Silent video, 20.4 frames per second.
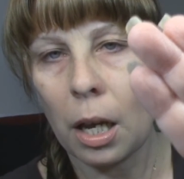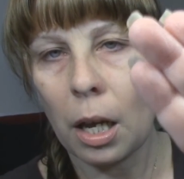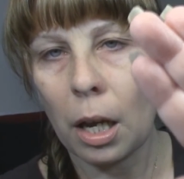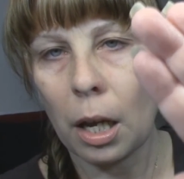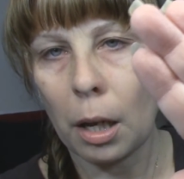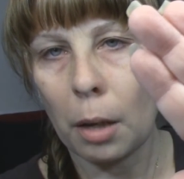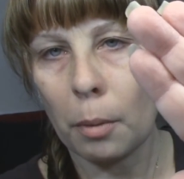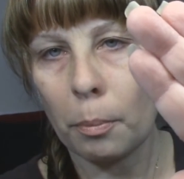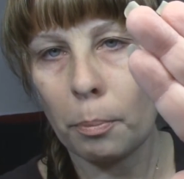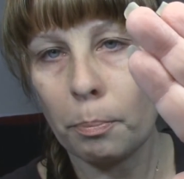
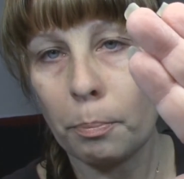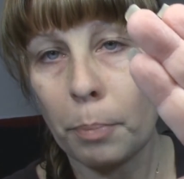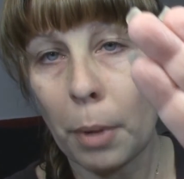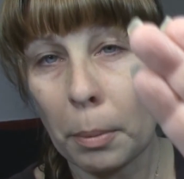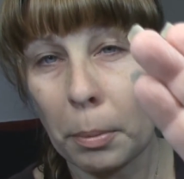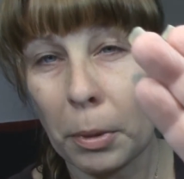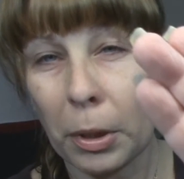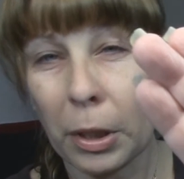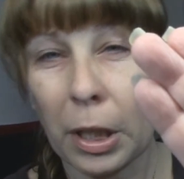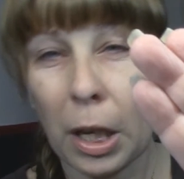
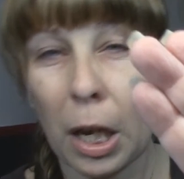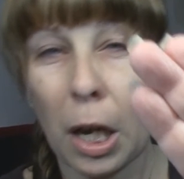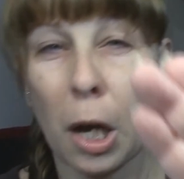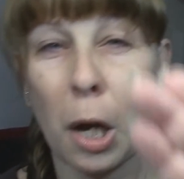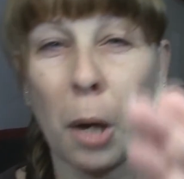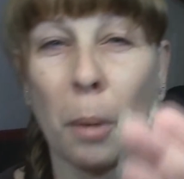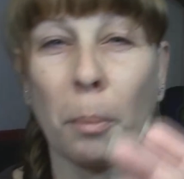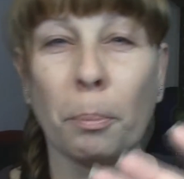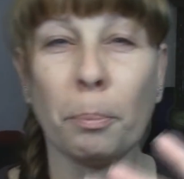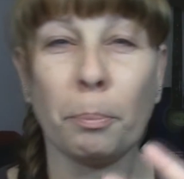
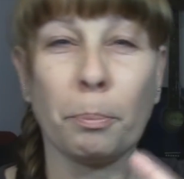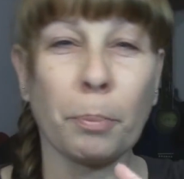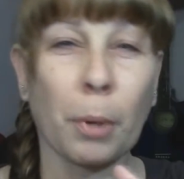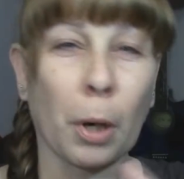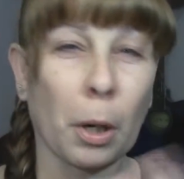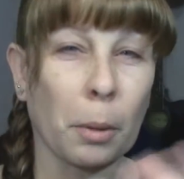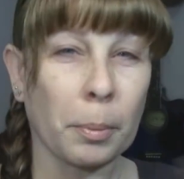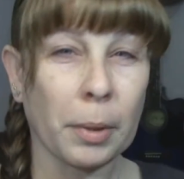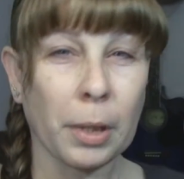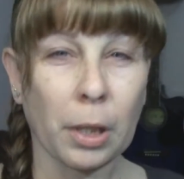bubblegum
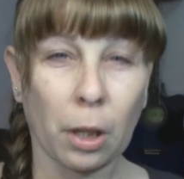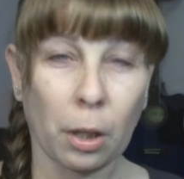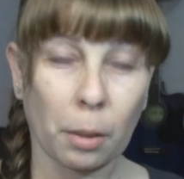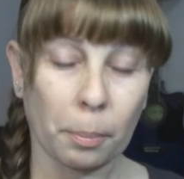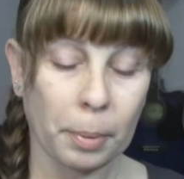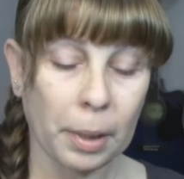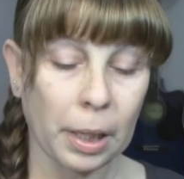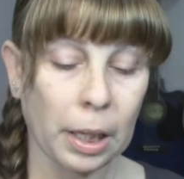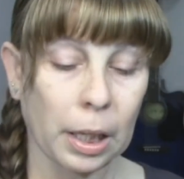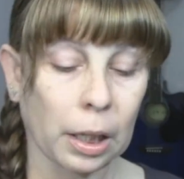Barbie
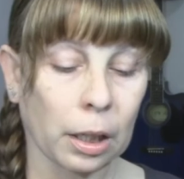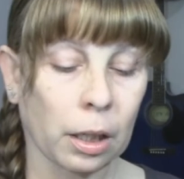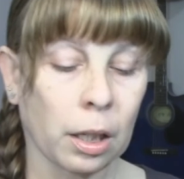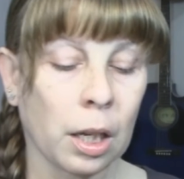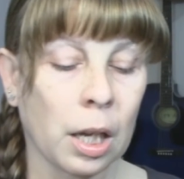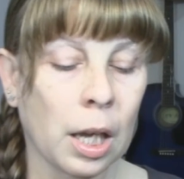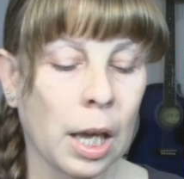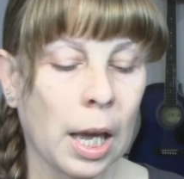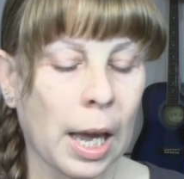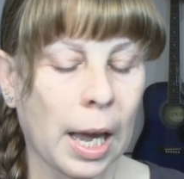doll pink,